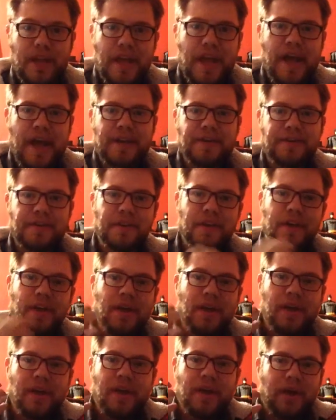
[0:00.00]
and
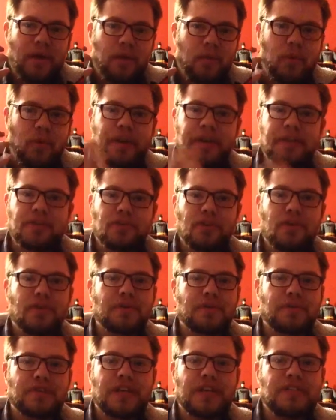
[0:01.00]
what it
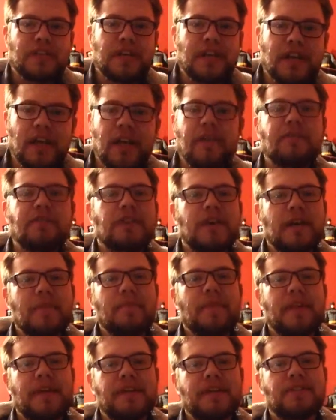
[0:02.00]
does is it gives
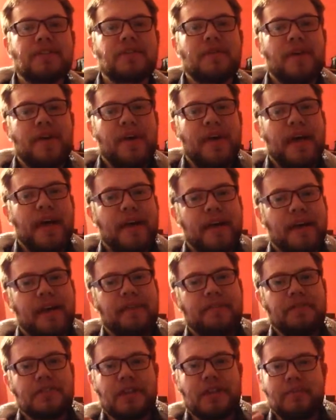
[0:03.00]
him this it
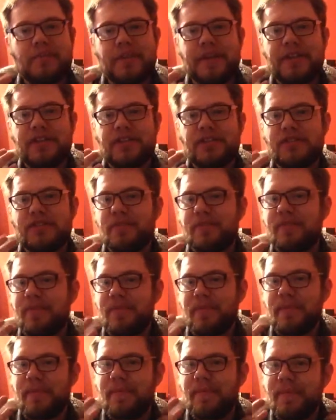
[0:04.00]
gives him this
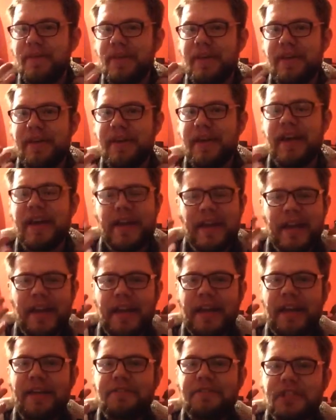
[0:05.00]
it,
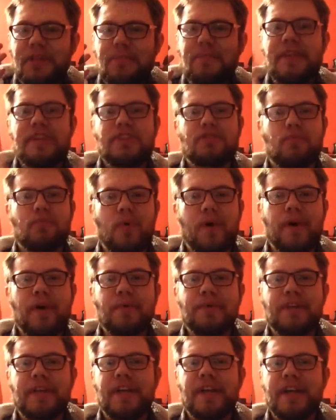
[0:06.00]
it gives him this
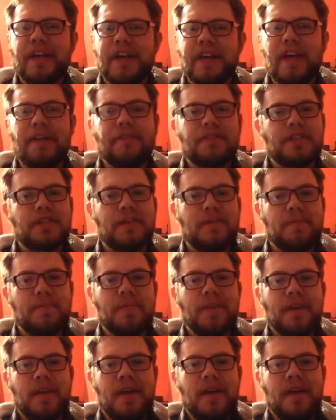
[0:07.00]
world. It, it gives him